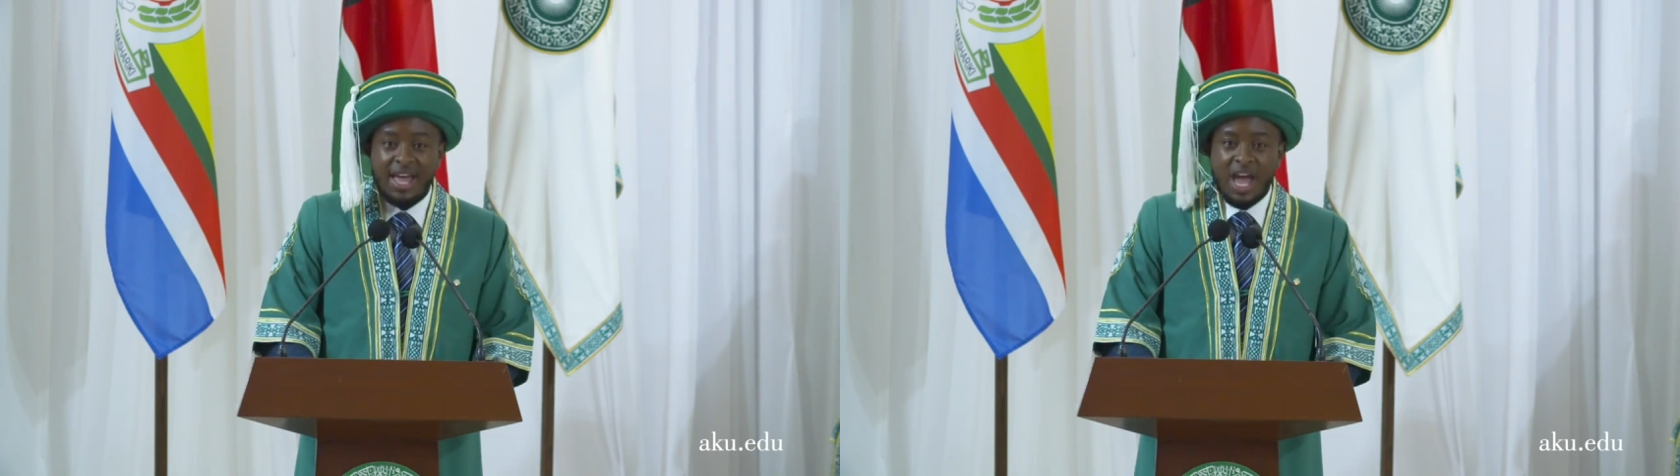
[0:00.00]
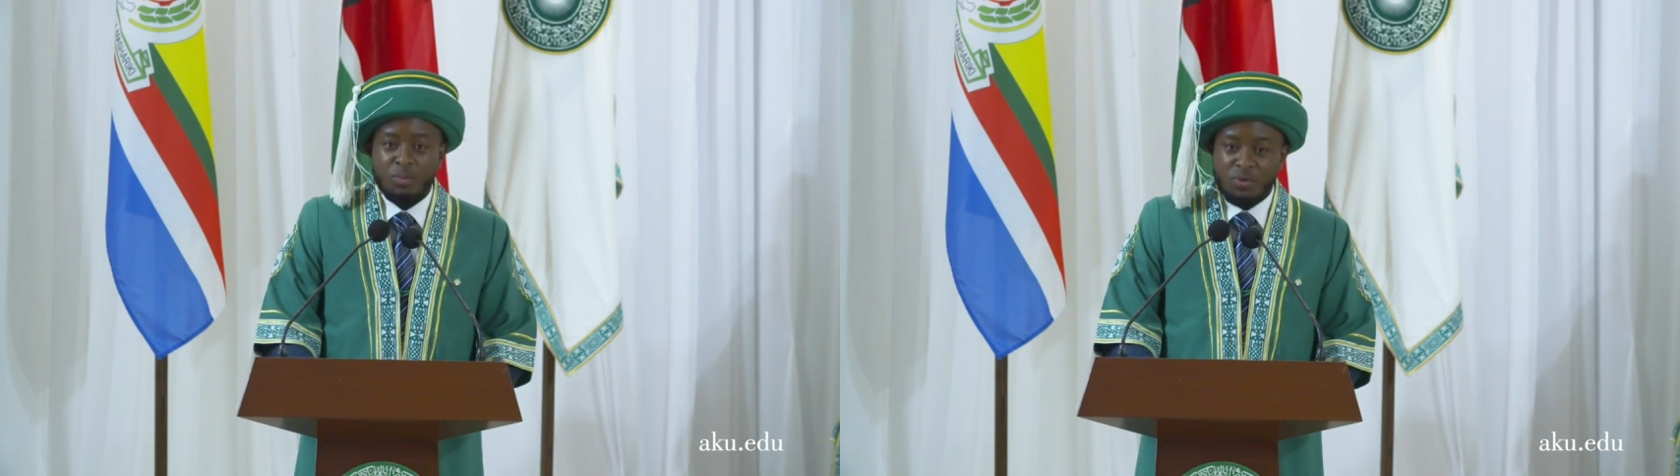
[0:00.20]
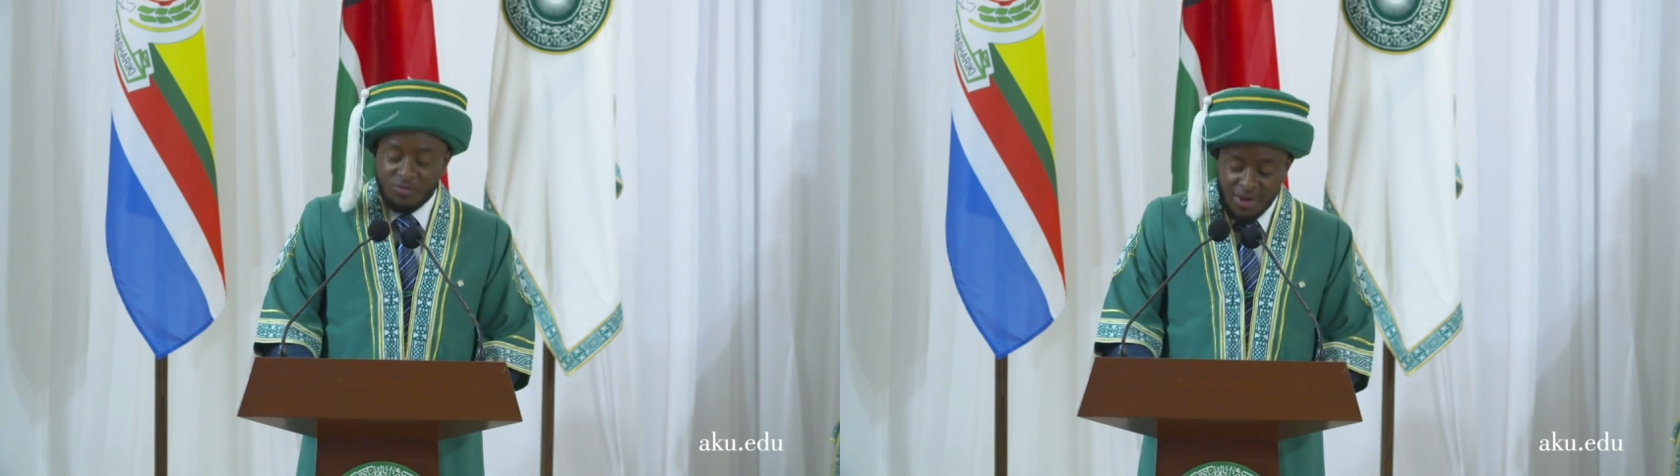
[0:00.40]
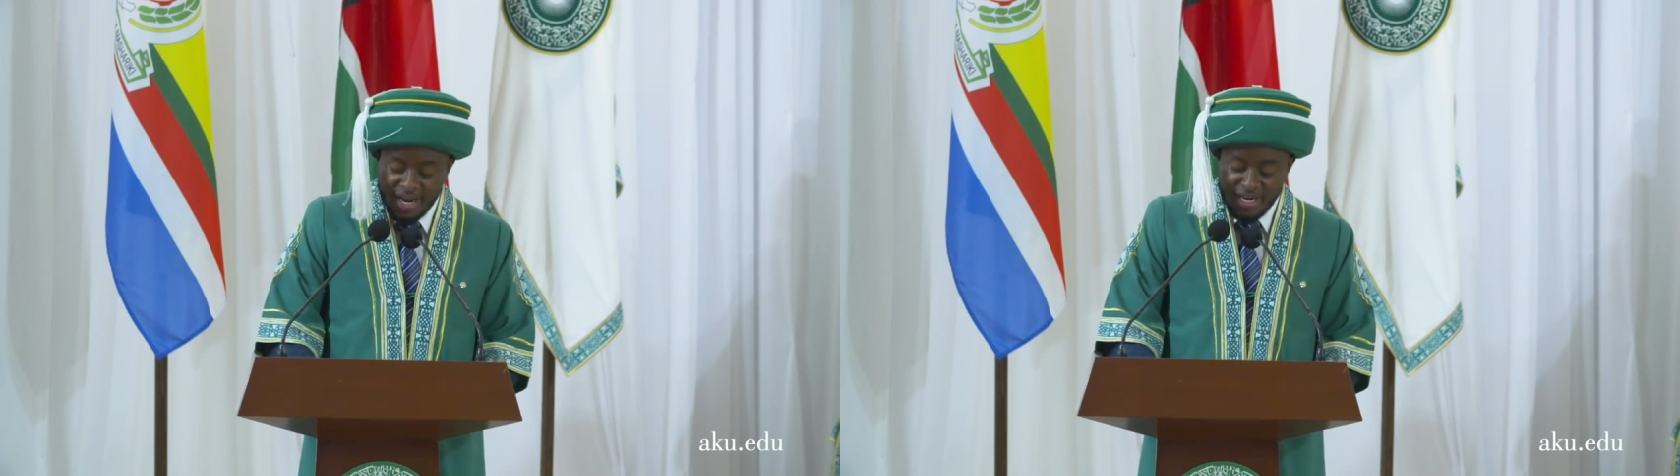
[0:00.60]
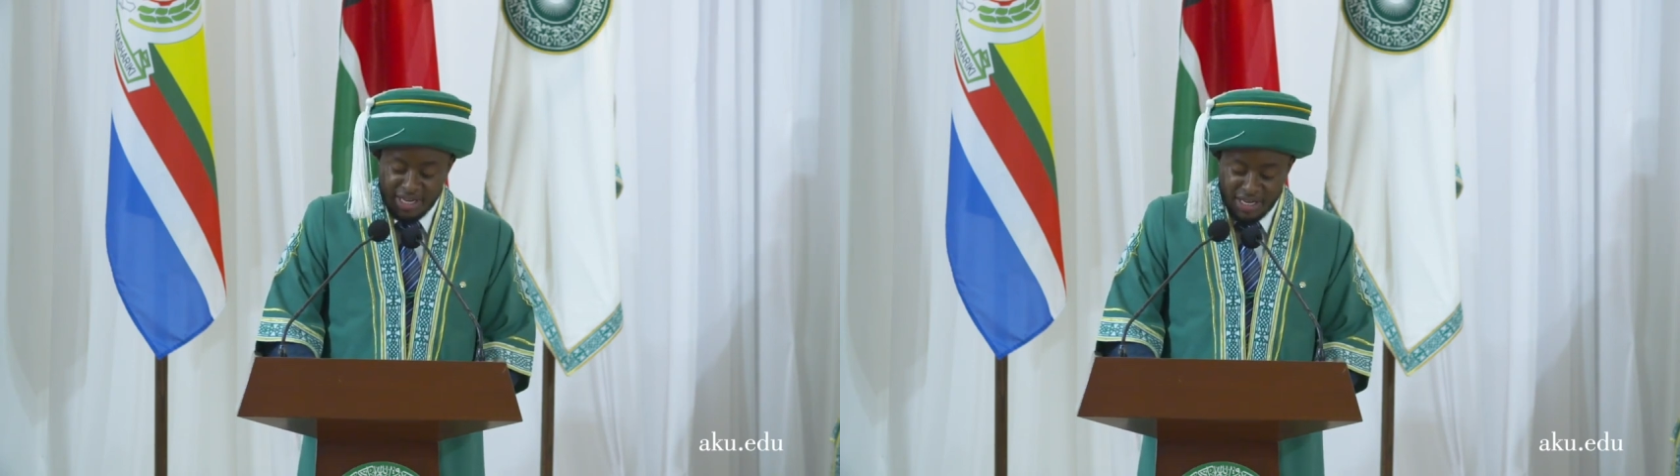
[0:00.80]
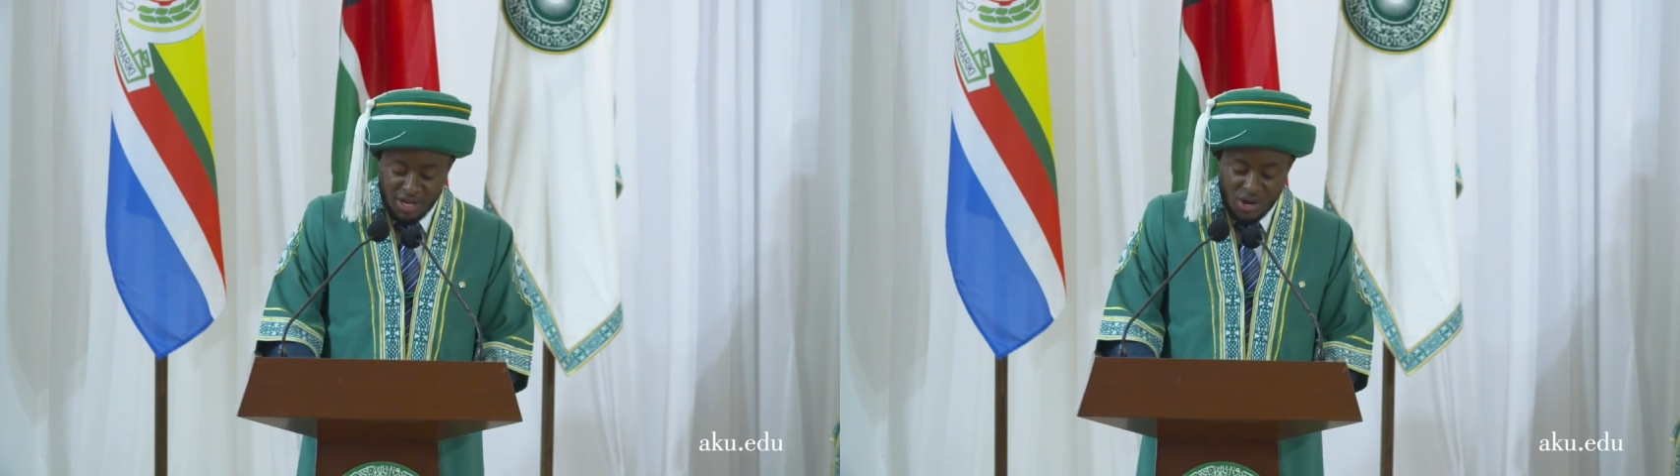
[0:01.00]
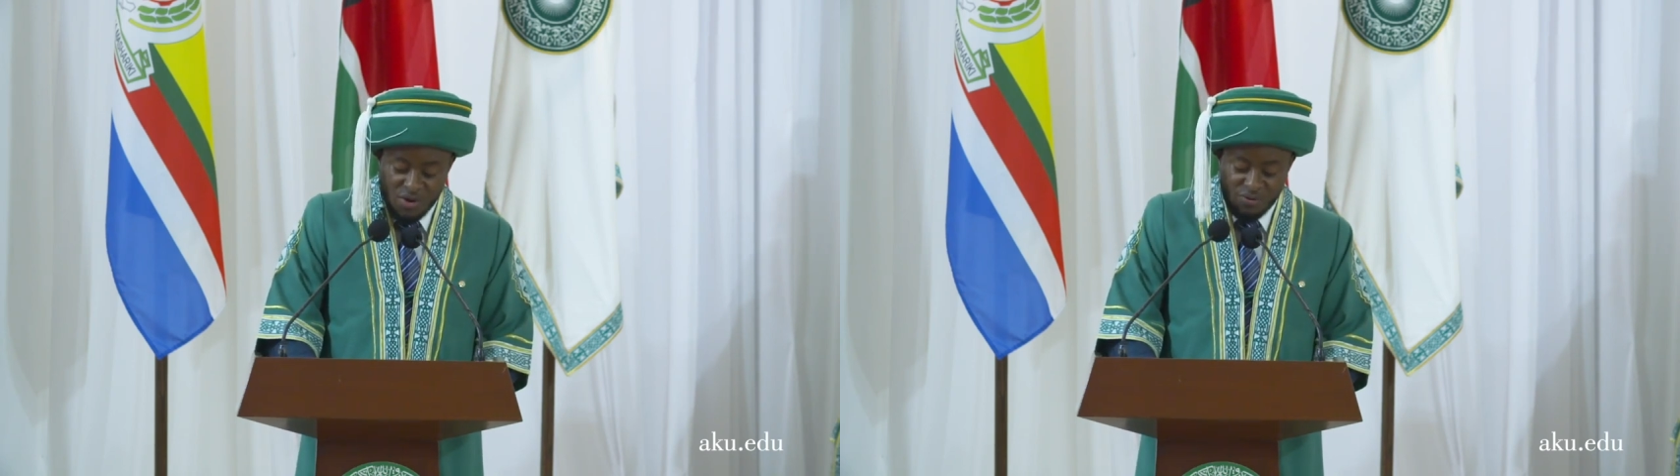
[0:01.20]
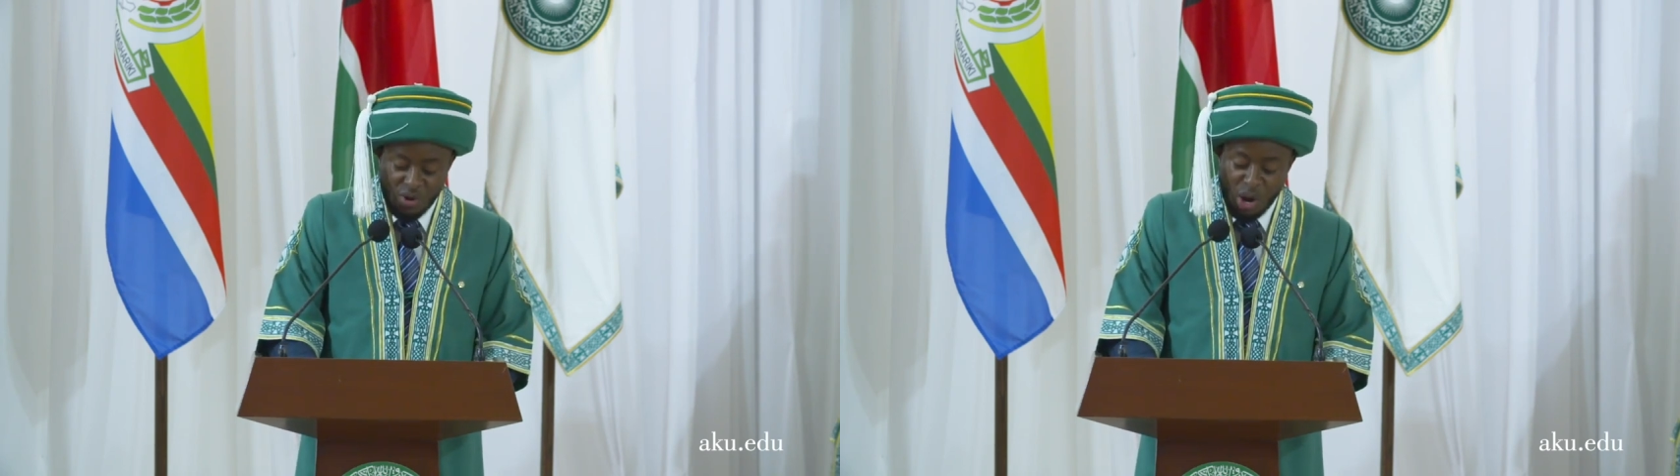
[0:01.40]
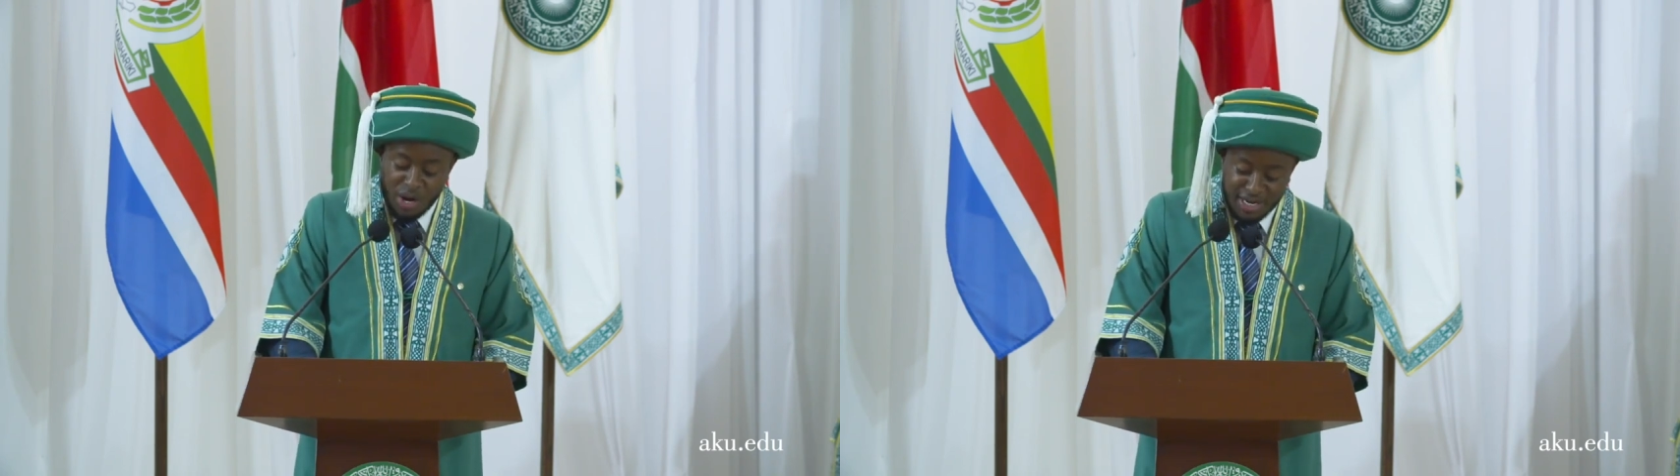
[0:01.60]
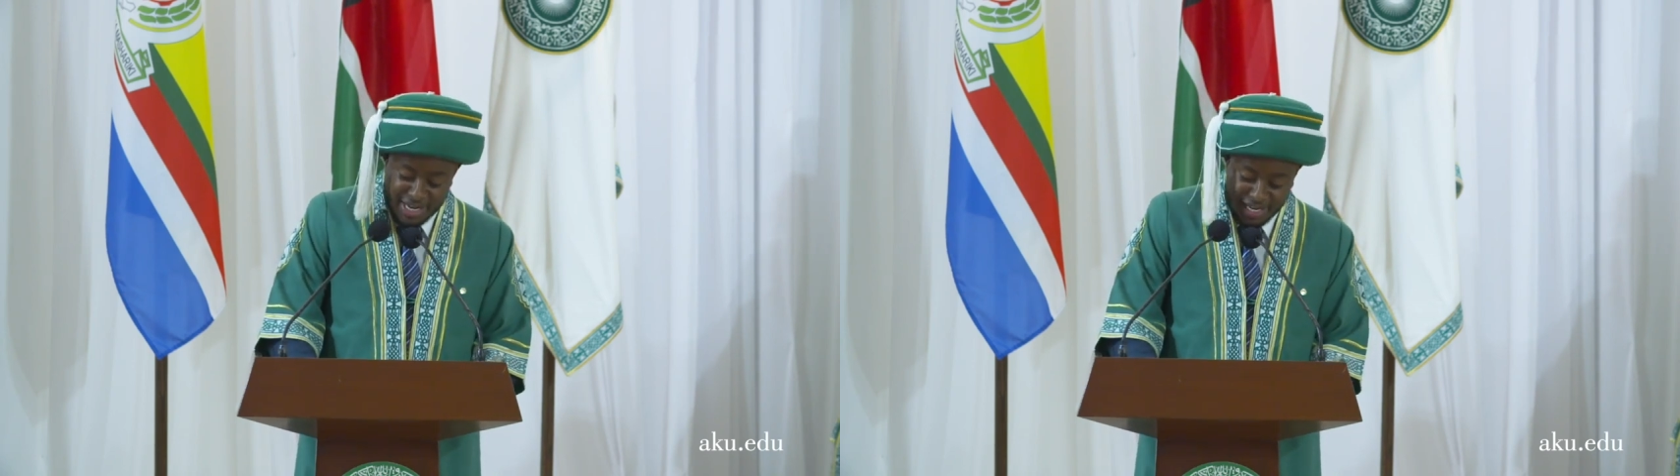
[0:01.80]
and providing for
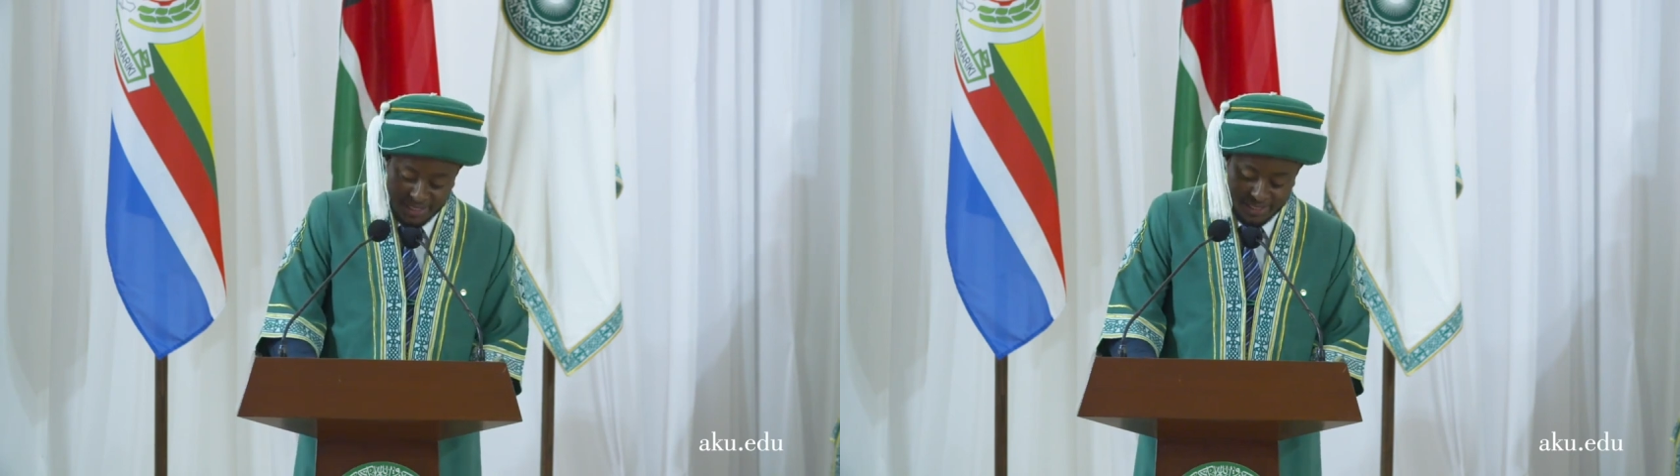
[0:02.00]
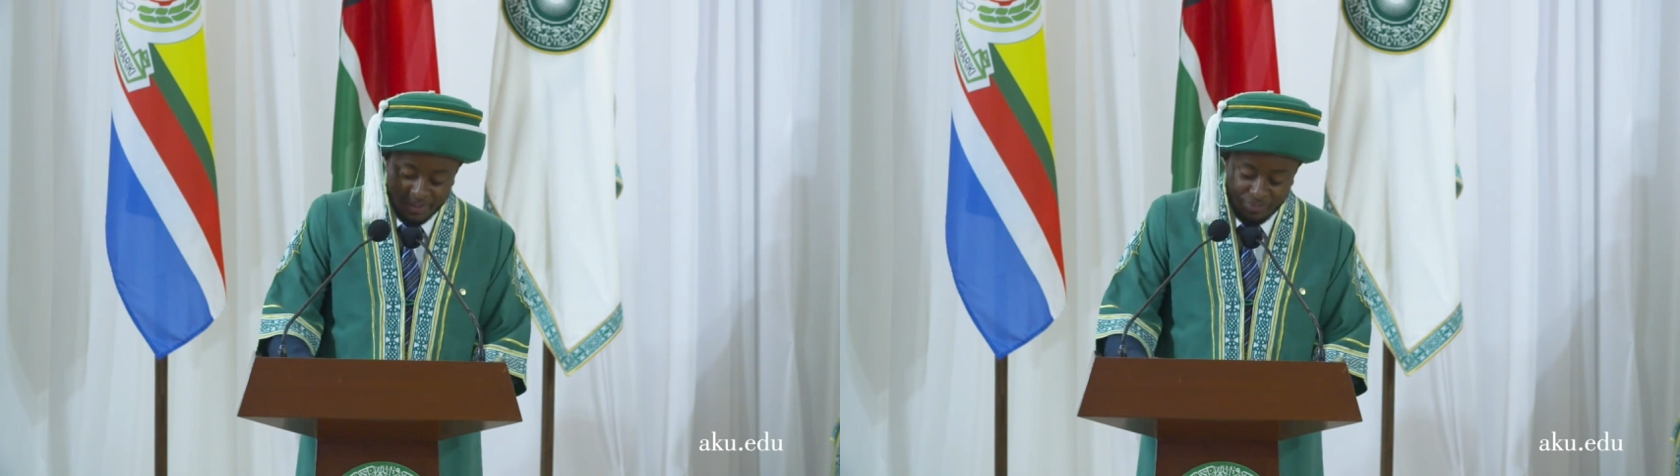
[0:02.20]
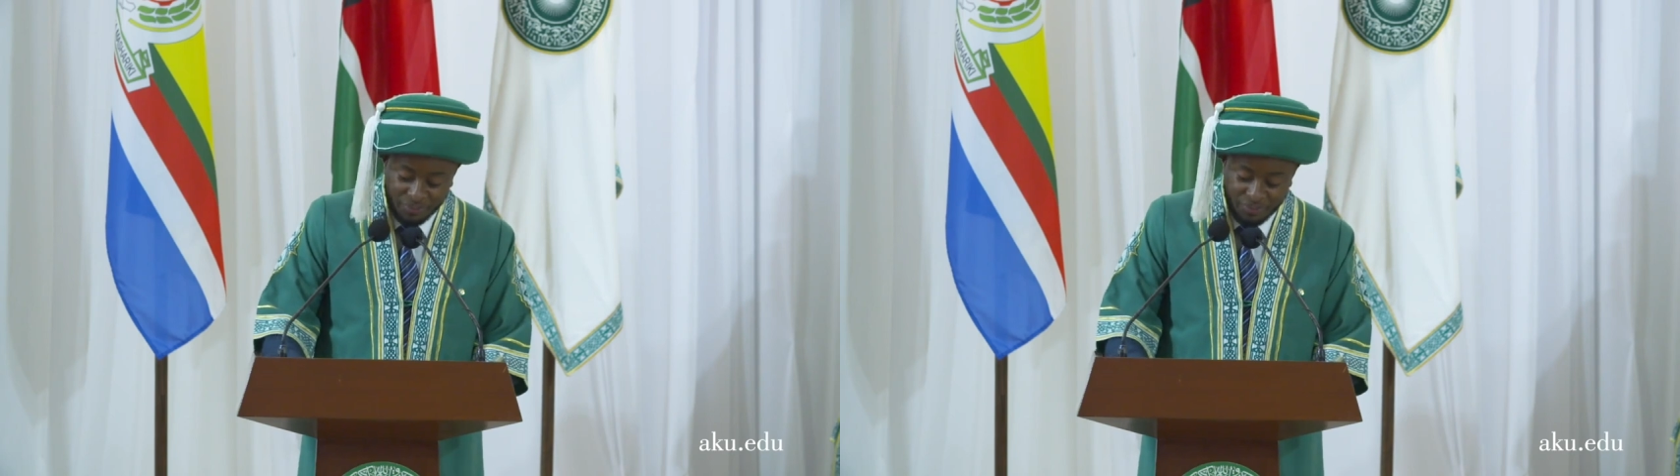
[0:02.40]
our needs.